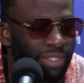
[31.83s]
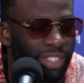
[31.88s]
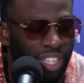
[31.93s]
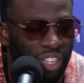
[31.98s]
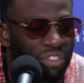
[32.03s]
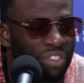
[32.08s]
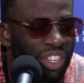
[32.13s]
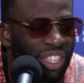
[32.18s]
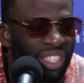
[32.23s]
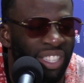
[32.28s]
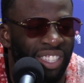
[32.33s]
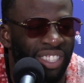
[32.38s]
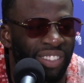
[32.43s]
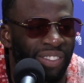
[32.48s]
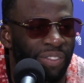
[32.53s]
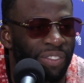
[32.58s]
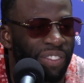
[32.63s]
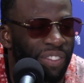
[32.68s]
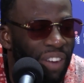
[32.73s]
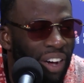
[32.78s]
Defense
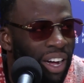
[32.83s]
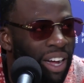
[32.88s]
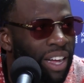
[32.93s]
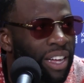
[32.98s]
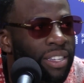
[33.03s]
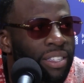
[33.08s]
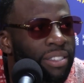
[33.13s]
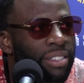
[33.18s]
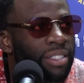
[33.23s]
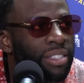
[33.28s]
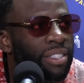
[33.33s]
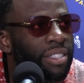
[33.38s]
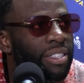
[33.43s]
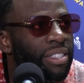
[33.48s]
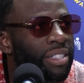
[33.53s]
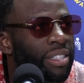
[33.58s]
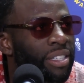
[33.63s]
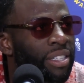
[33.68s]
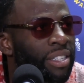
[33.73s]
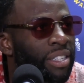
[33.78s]
isn't fun.
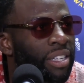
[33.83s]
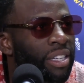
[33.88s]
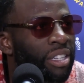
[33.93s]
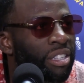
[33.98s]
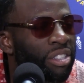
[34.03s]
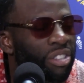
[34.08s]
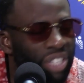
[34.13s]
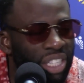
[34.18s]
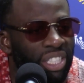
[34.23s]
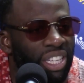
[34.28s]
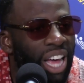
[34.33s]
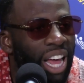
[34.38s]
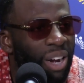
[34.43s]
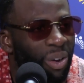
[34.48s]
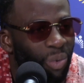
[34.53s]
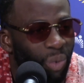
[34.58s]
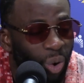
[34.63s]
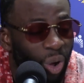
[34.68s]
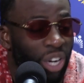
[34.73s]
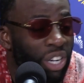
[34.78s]
You just got
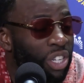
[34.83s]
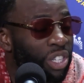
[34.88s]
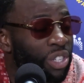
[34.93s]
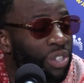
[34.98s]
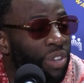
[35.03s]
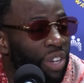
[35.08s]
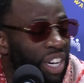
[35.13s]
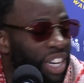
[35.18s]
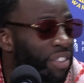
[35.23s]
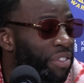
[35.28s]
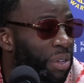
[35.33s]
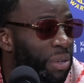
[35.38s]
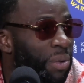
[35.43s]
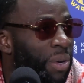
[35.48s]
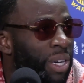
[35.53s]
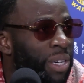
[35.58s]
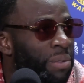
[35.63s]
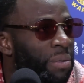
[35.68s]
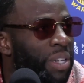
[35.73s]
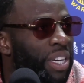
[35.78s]
to want to do it if you
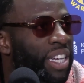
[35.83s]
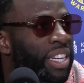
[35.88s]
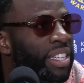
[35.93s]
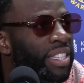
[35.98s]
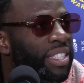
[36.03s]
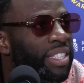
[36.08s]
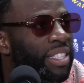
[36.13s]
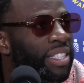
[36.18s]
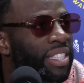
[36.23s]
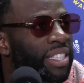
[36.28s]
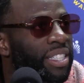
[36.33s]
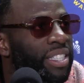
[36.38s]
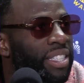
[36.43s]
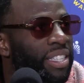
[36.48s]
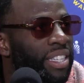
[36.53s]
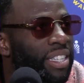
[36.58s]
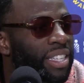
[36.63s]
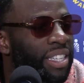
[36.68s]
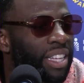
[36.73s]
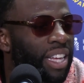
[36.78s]
want to win.
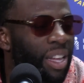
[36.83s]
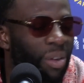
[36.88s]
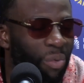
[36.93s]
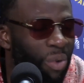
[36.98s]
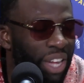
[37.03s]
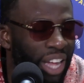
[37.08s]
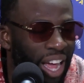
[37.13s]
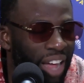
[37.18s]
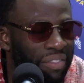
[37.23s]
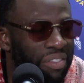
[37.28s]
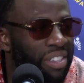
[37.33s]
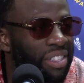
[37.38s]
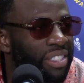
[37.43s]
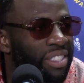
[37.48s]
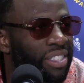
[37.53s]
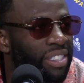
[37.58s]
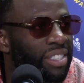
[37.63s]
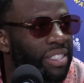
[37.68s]
And we have it.